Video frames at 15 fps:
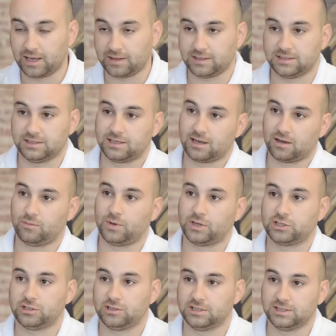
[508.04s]
And this is how
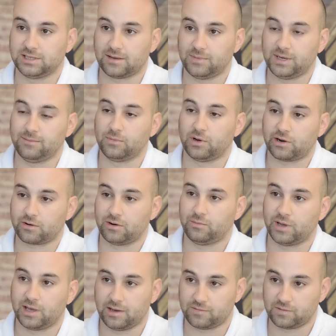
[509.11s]
many micron
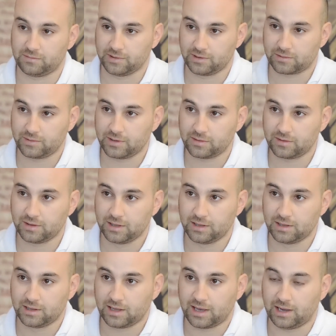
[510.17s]
we have to work with.
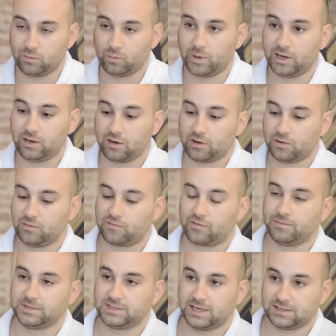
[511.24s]
And we know
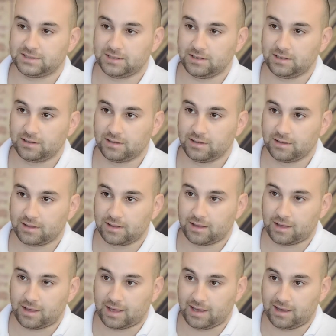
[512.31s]
from testing
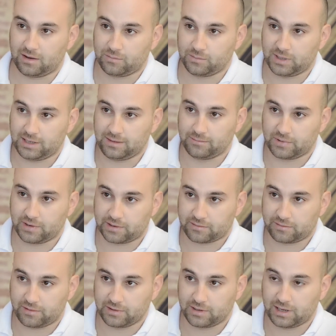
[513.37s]
how many
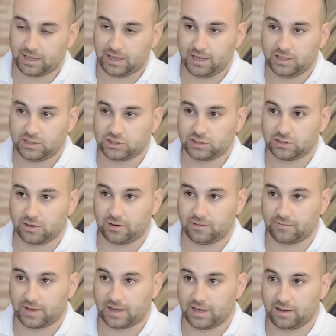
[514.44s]
micron each
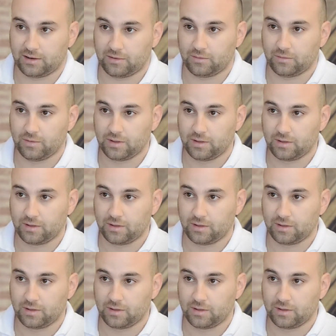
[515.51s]
of our